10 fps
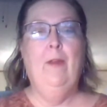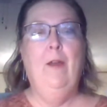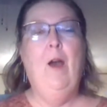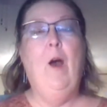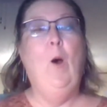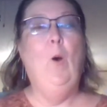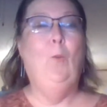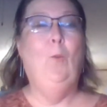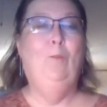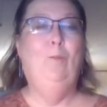Oh,
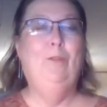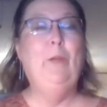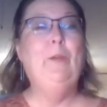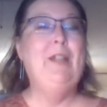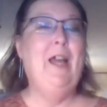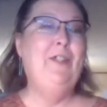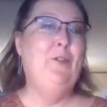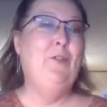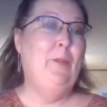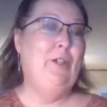she was nice to
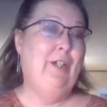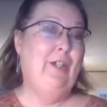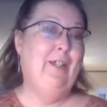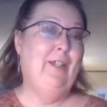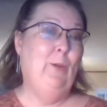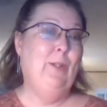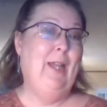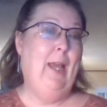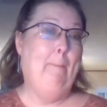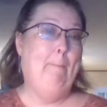him, but she doesn't know his
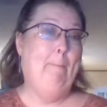name.